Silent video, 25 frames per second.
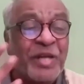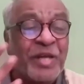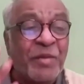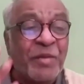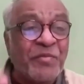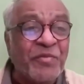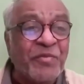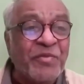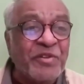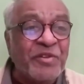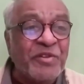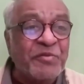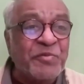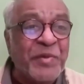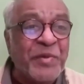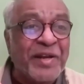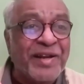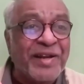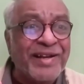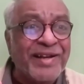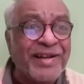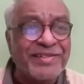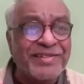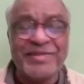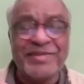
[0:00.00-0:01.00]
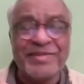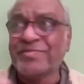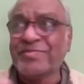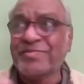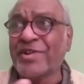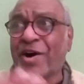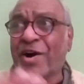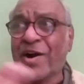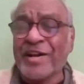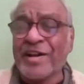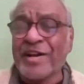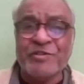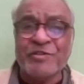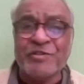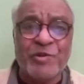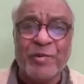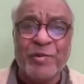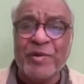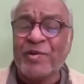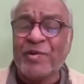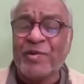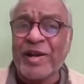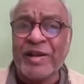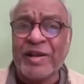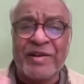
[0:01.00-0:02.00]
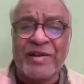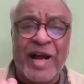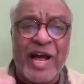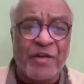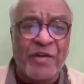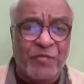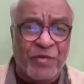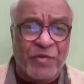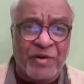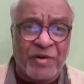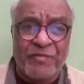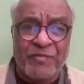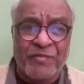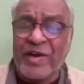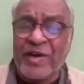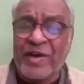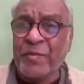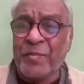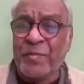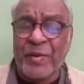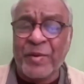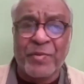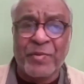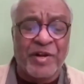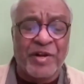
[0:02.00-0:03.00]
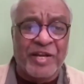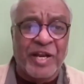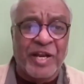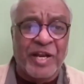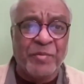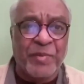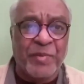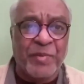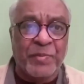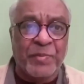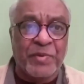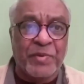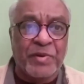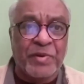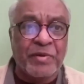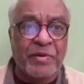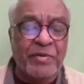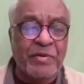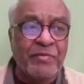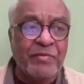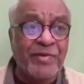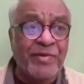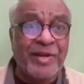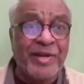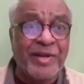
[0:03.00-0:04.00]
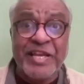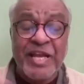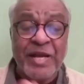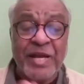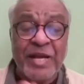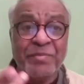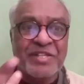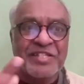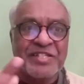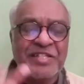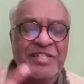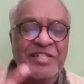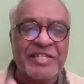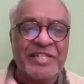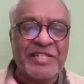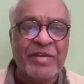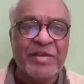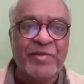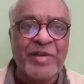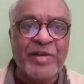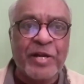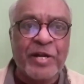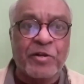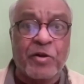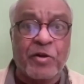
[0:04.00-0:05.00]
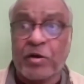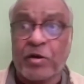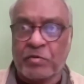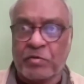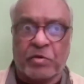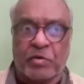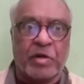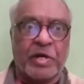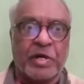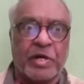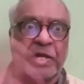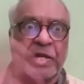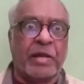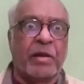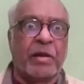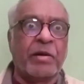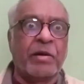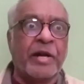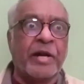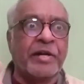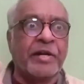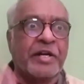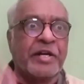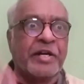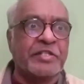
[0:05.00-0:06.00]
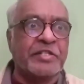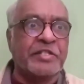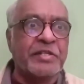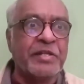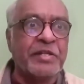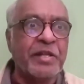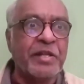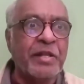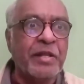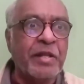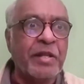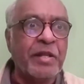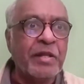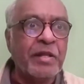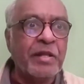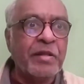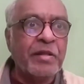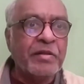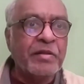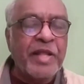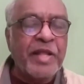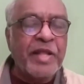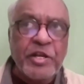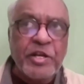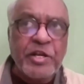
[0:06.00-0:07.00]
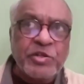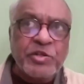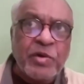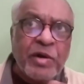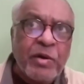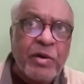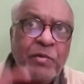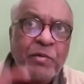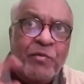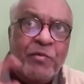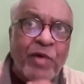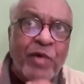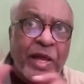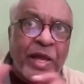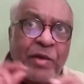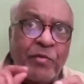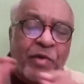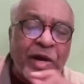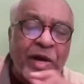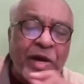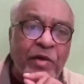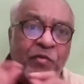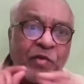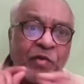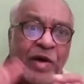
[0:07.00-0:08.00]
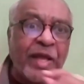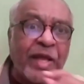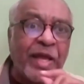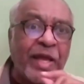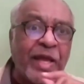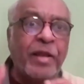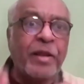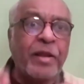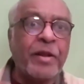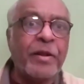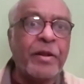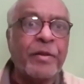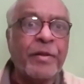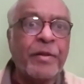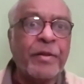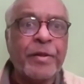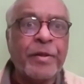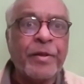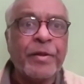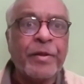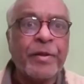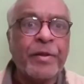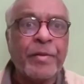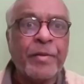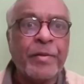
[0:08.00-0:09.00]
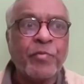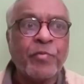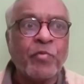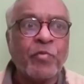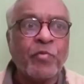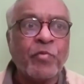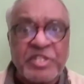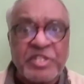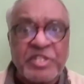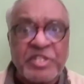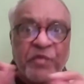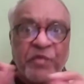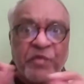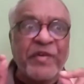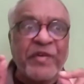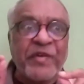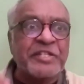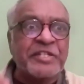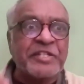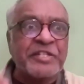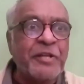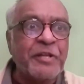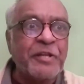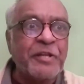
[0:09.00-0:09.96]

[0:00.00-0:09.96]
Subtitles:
some speakers, the audience will be only handful, 5 people or 10 people. When EMS is giving a talk, okay, hundreds. Then I used to wonder, why? What is the difference?